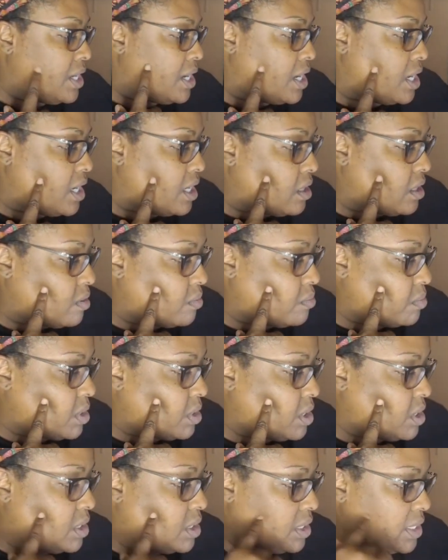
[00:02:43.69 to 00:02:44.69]

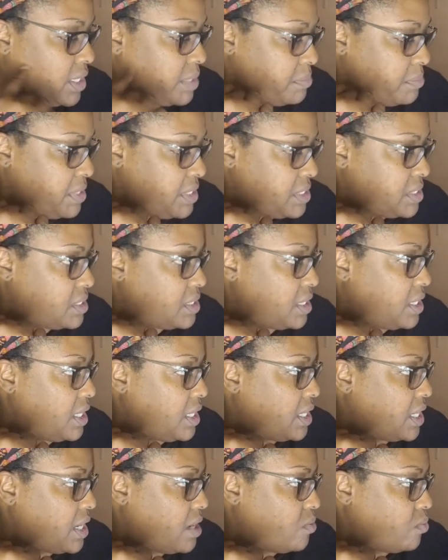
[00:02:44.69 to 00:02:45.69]
Let me
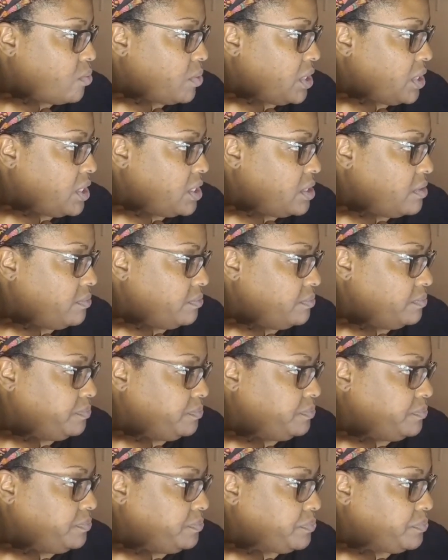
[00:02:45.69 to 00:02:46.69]
see, and I'll read
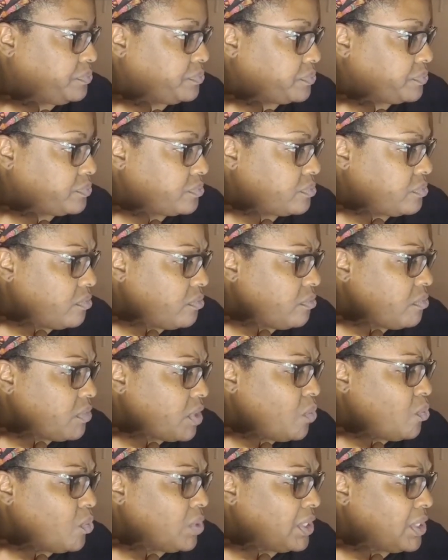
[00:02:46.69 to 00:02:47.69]
it
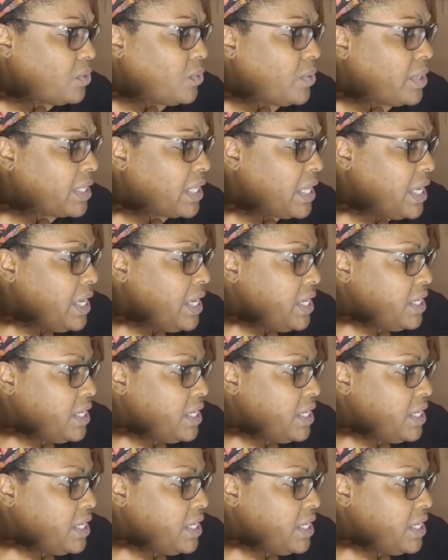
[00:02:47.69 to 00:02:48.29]
really quick.